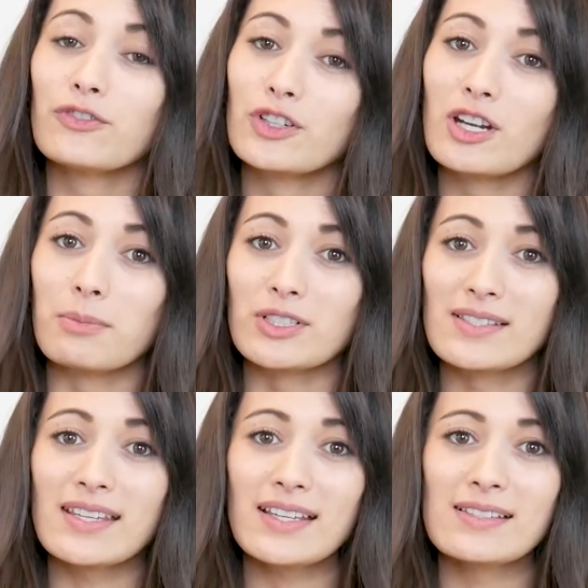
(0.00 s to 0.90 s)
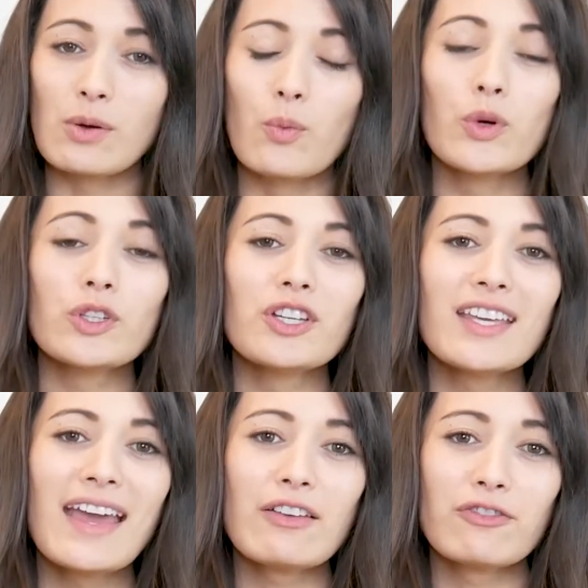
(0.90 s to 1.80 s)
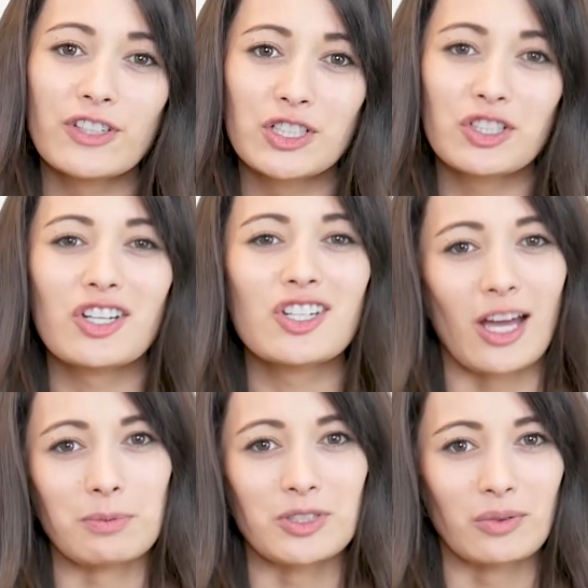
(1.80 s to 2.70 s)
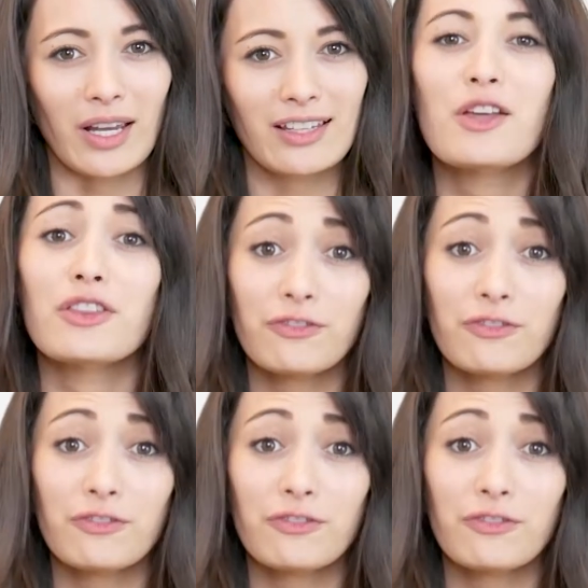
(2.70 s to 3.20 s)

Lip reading: for number 6, we're looking at feature adoption rate. The